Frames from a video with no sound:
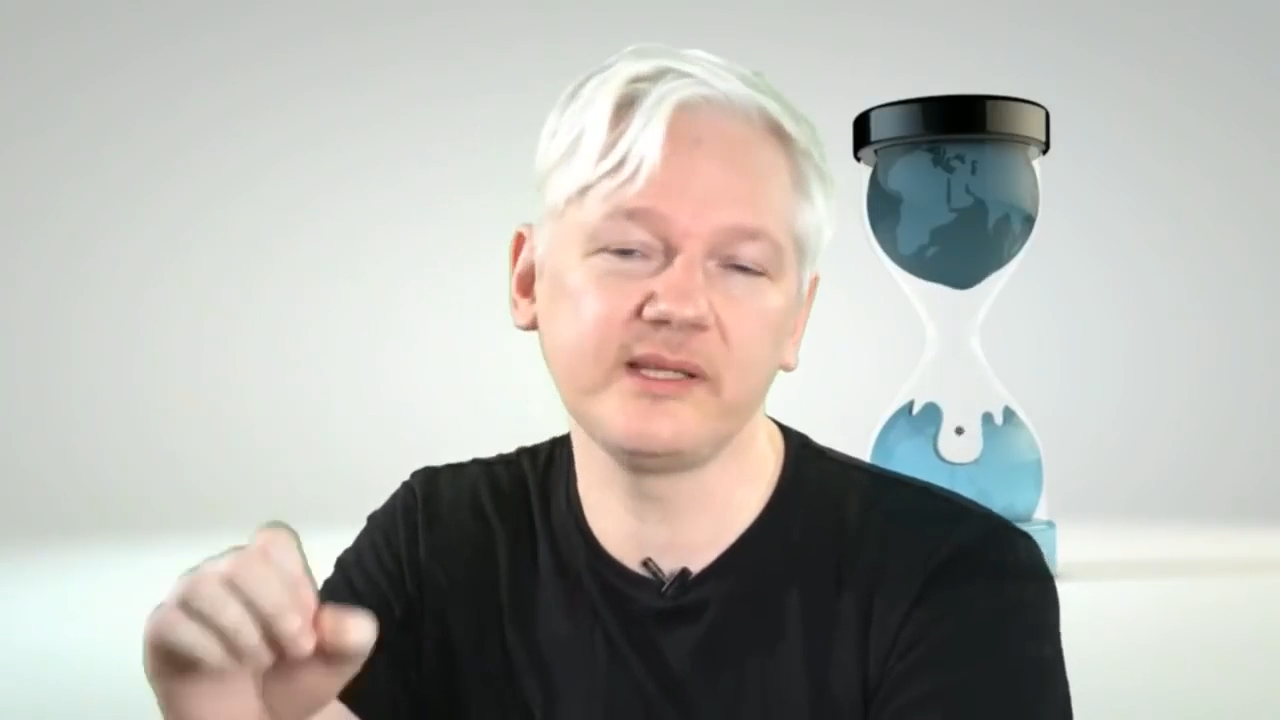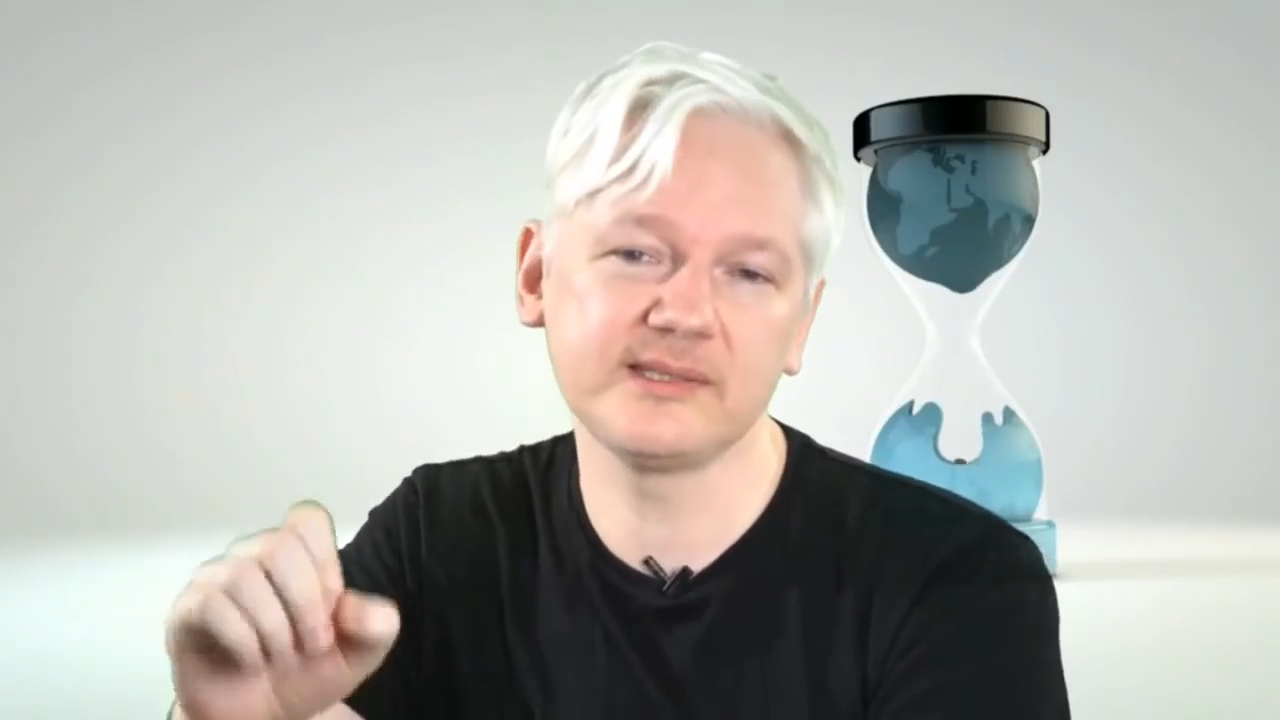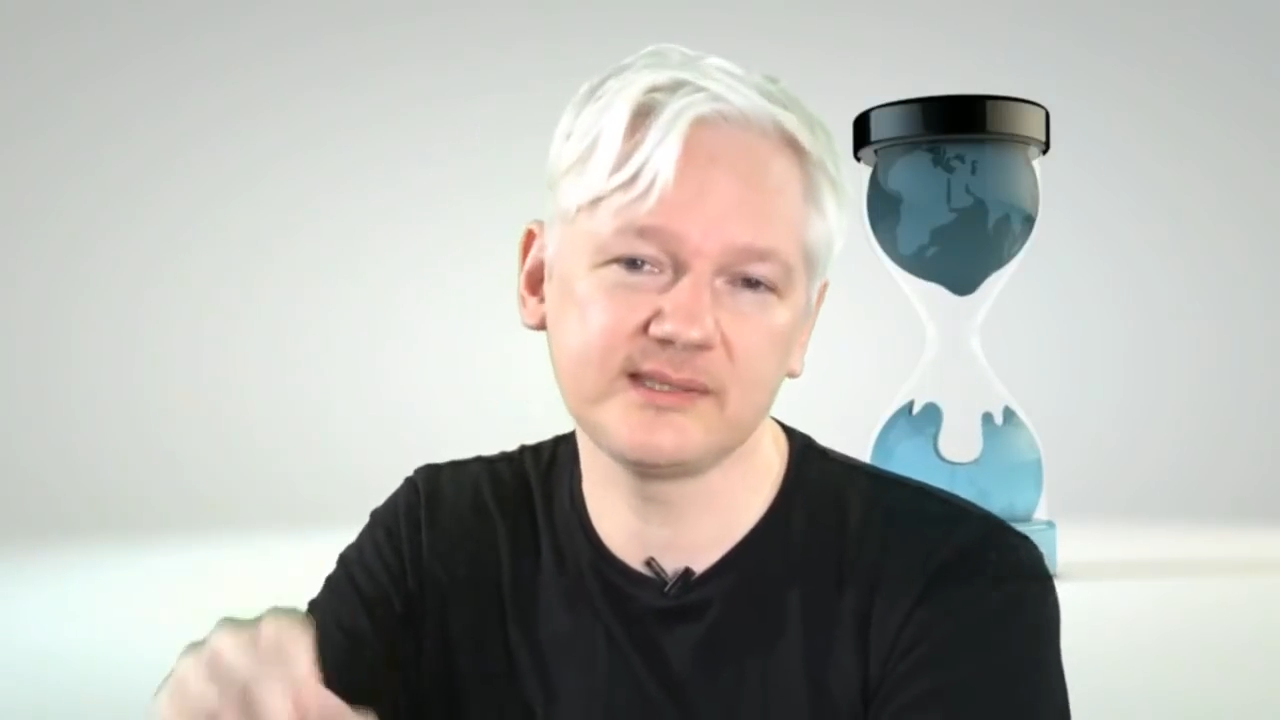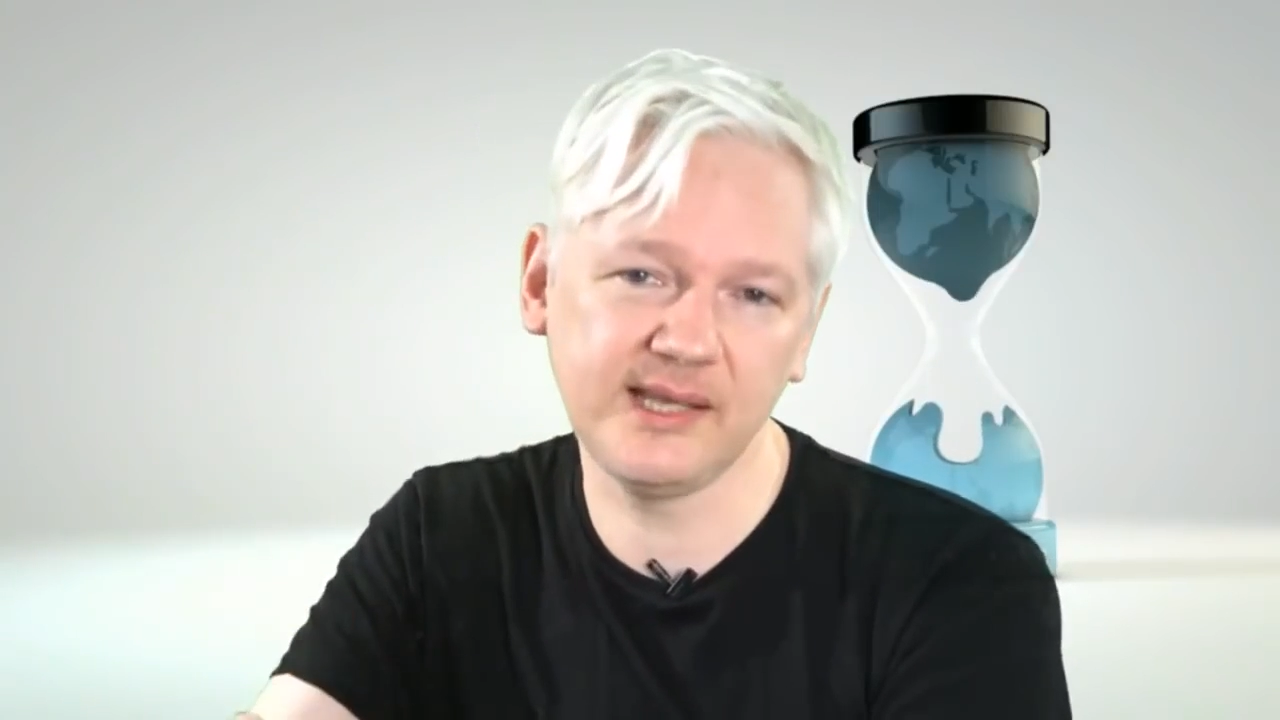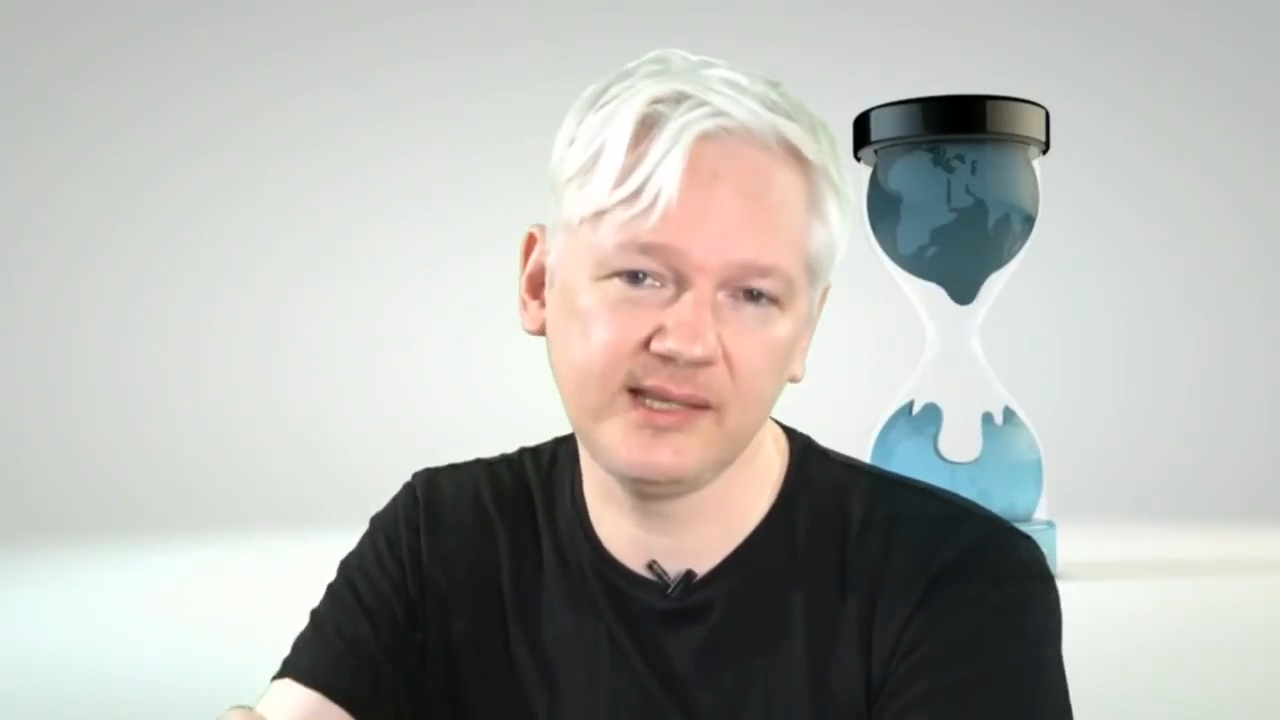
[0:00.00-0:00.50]

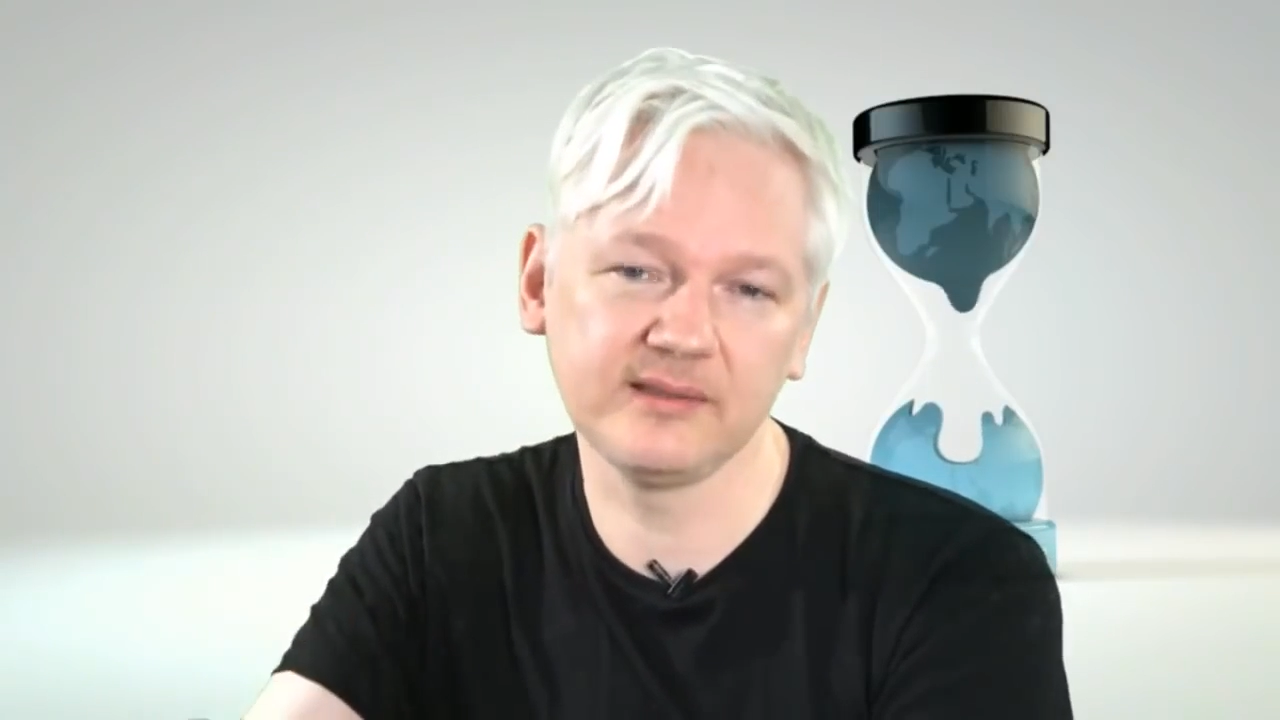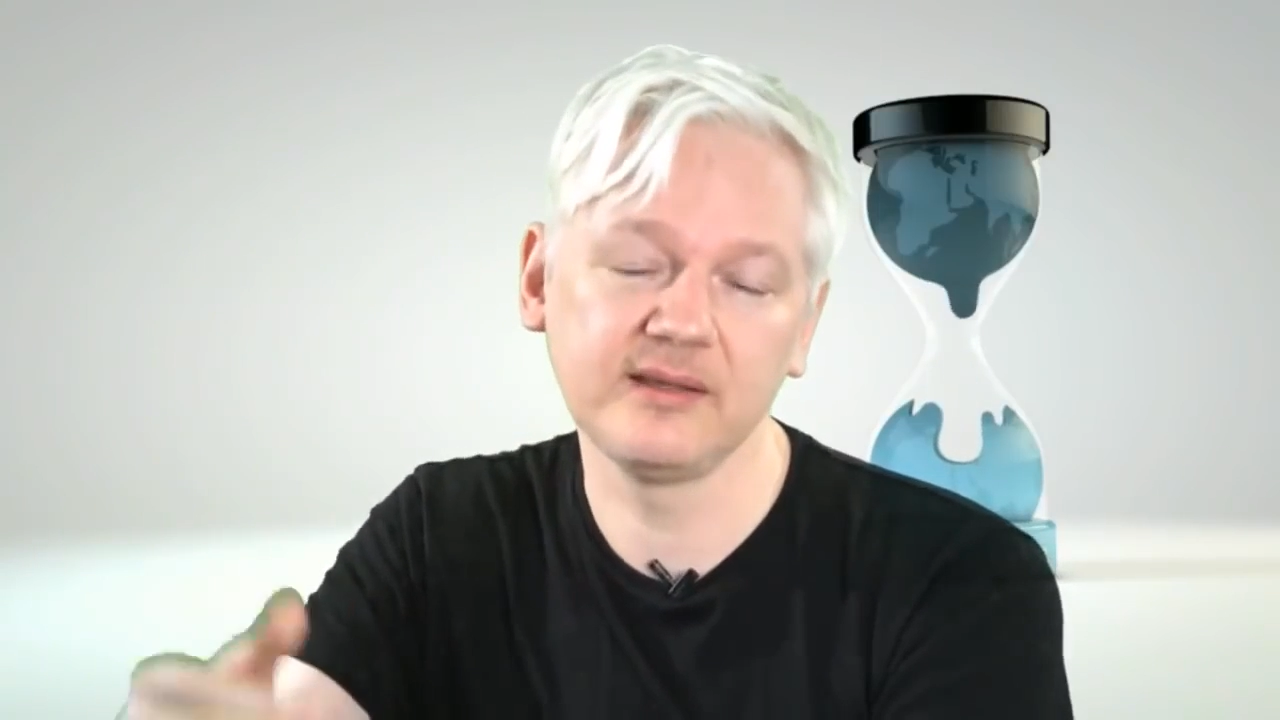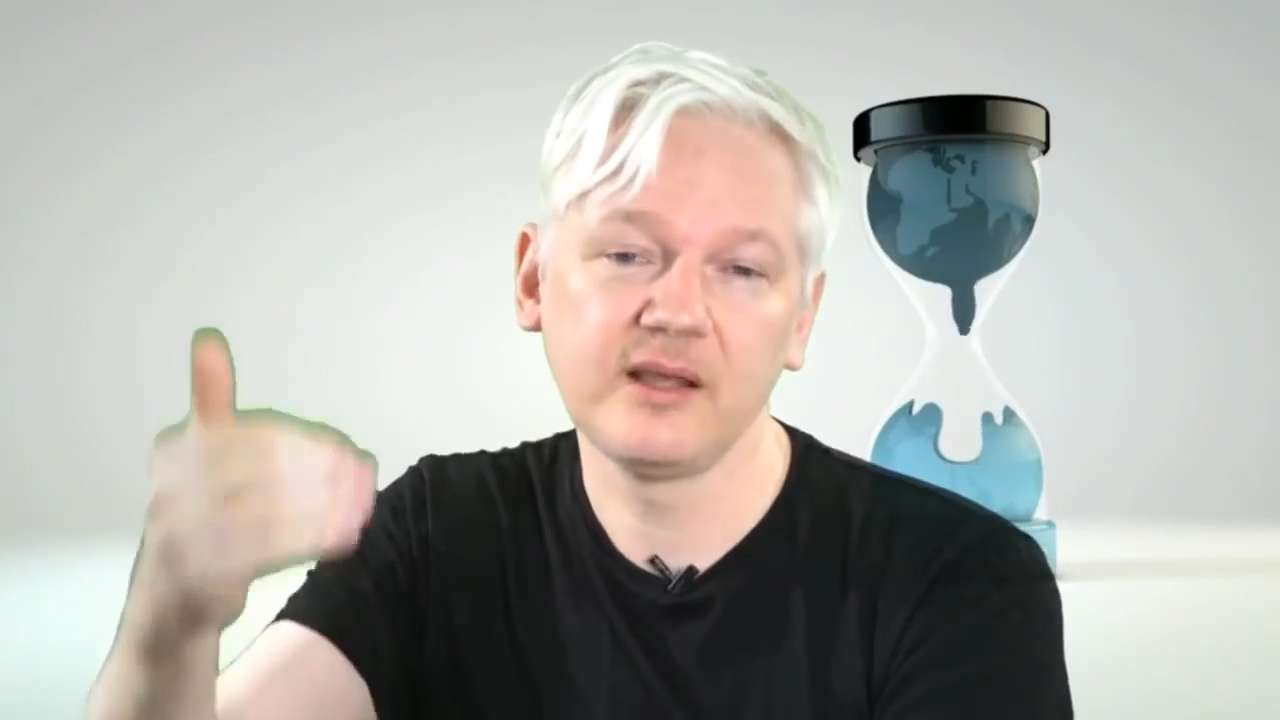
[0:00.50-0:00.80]
seen